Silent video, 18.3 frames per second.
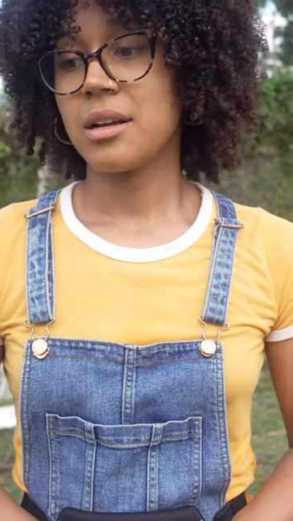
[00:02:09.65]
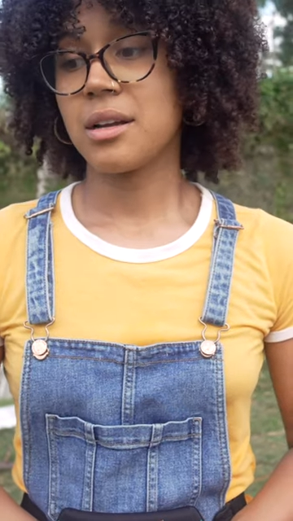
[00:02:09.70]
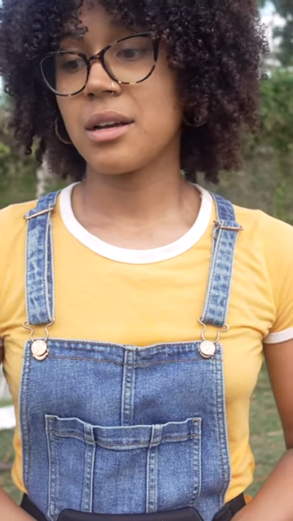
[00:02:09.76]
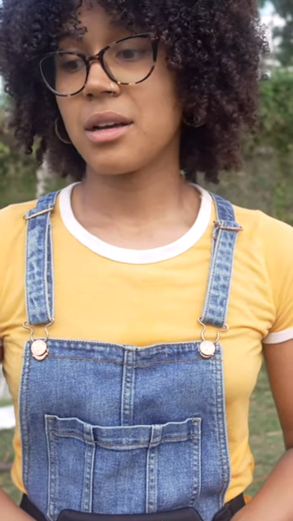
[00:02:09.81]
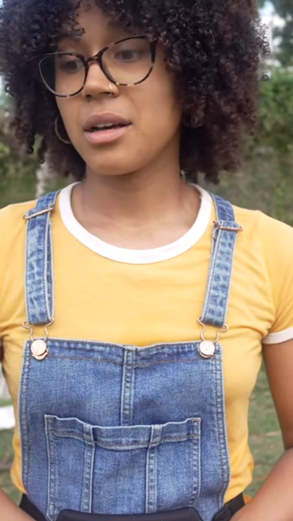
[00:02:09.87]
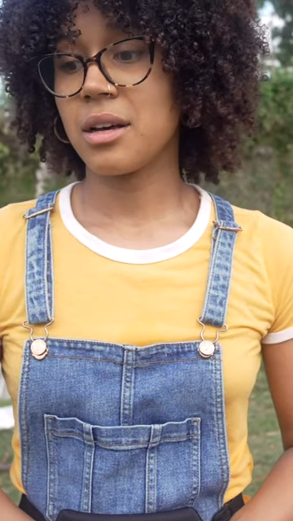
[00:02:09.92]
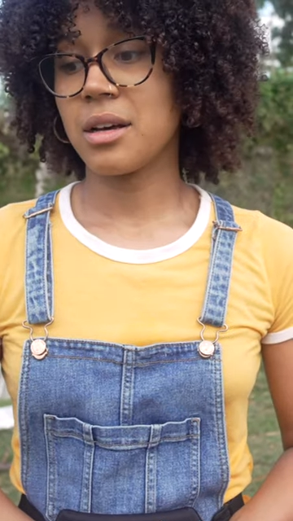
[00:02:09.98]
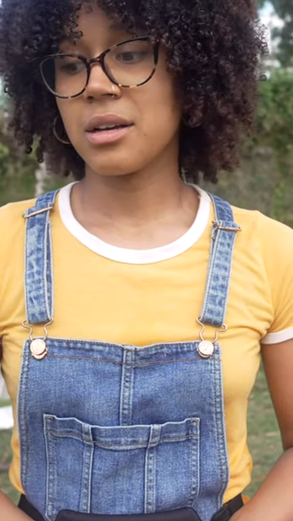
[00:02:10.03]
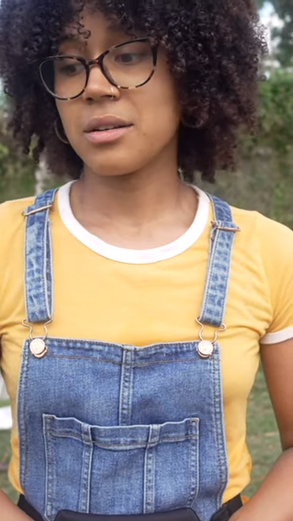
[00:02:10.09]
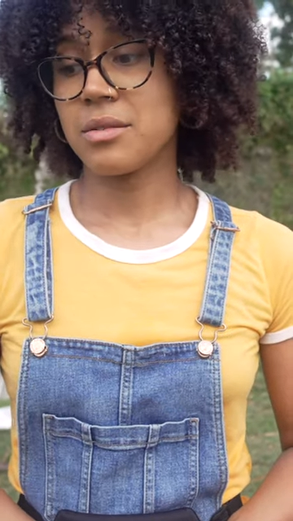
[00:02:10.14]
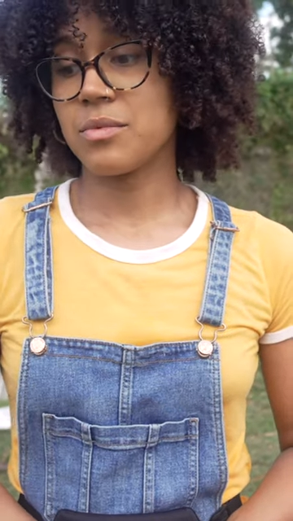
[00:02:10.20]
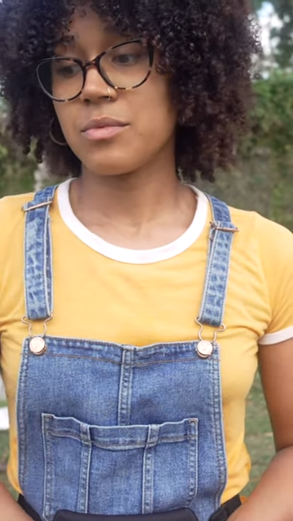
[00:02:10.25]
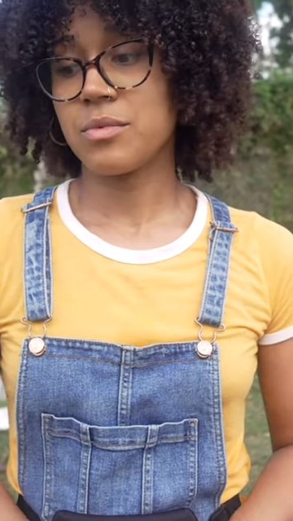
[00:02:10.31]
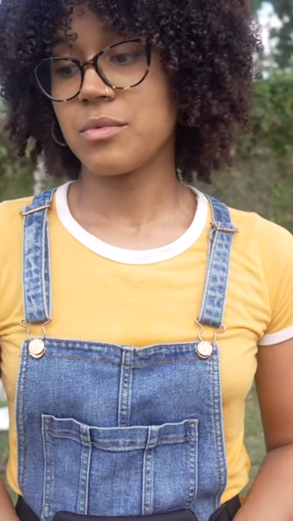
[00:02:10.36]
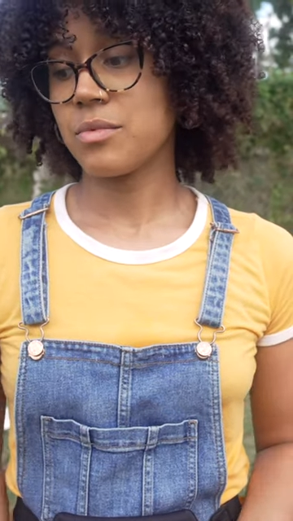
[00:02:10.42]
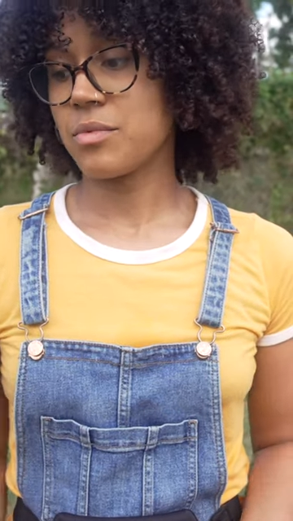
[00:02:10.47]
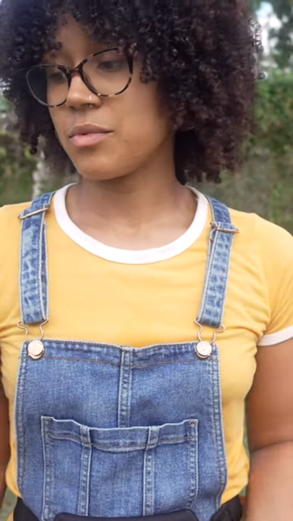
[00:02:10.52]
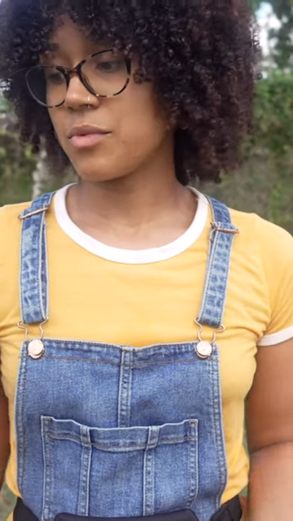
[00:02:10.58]
uh,
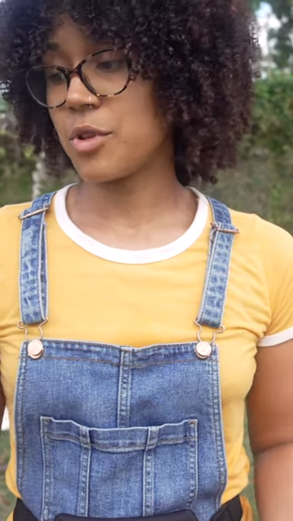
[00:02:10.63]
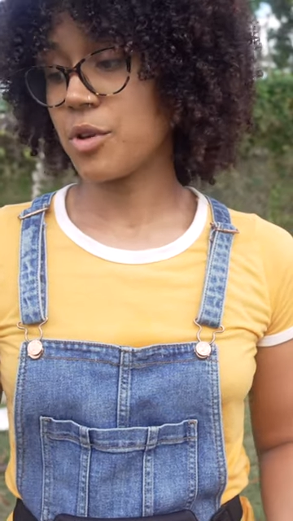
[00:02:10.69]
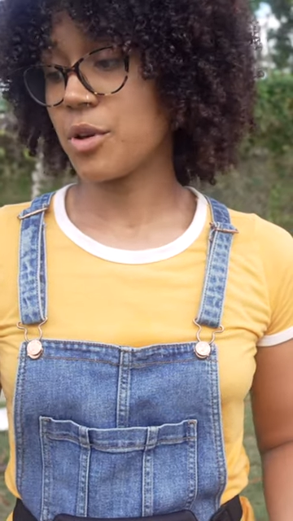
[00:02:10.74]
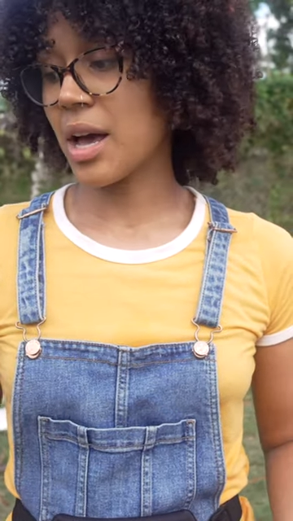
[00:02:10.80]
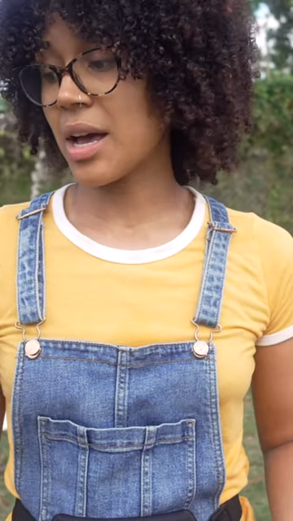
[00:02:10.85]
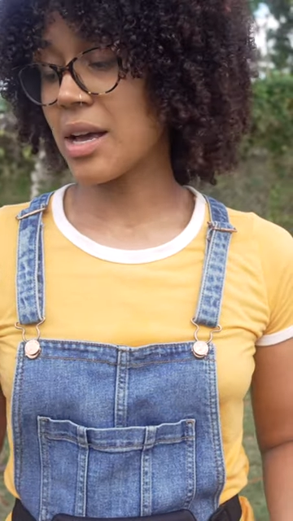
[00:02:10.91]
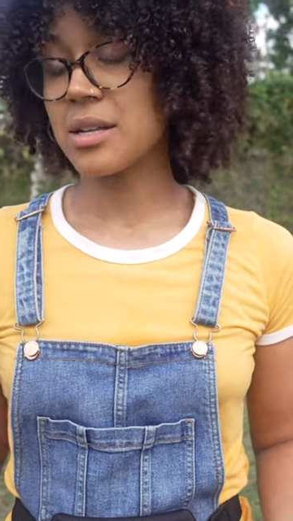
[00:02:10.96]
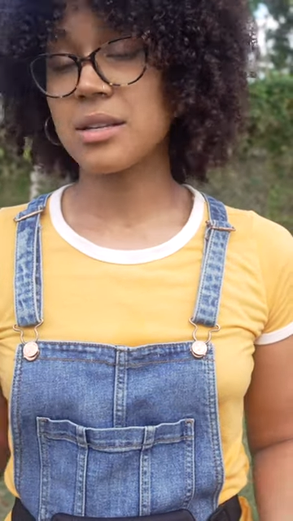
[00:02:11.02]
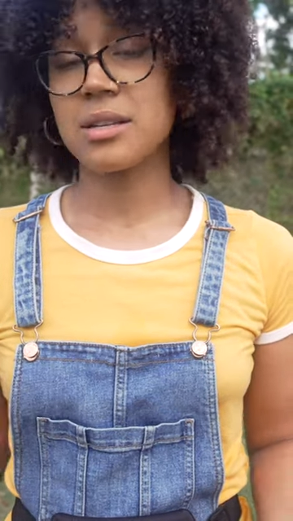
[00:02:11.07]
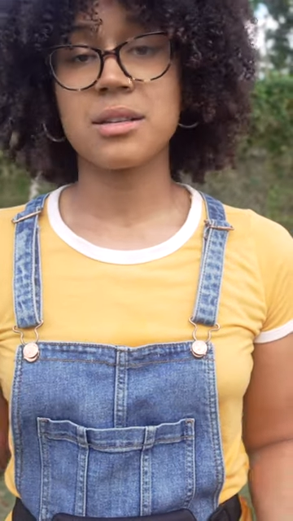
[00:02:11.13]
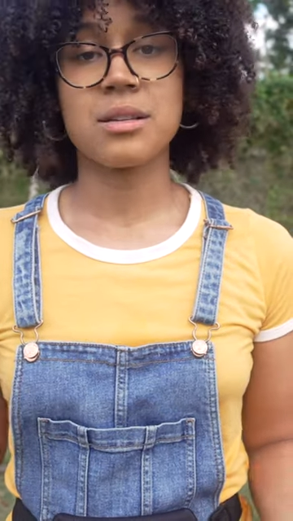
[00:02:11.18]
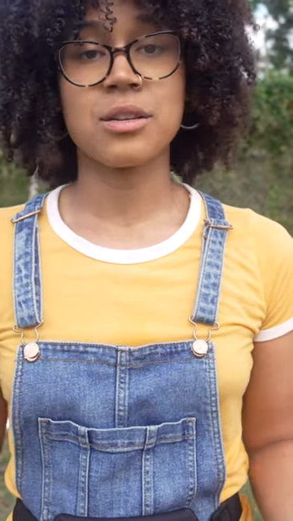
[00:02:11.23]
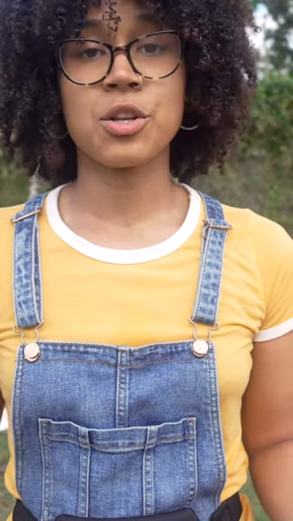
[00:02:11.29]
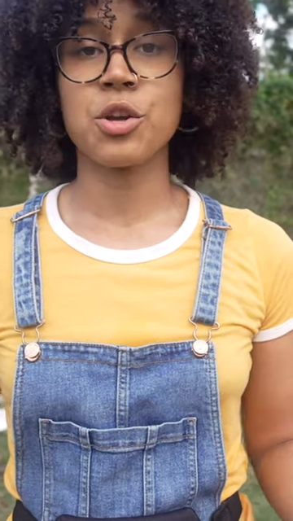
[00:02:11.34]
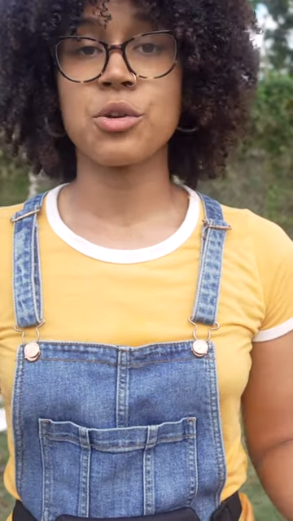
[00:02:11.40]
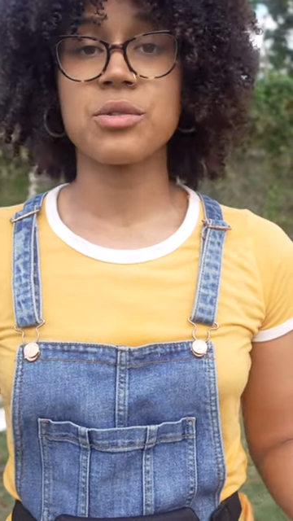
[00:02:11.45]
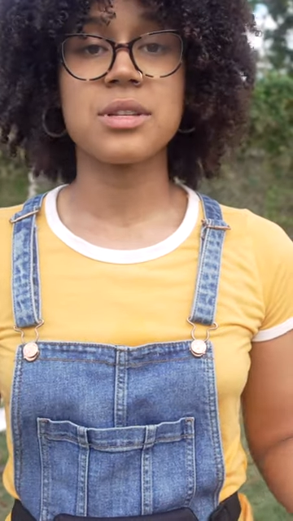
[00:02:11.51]
you guys, you know,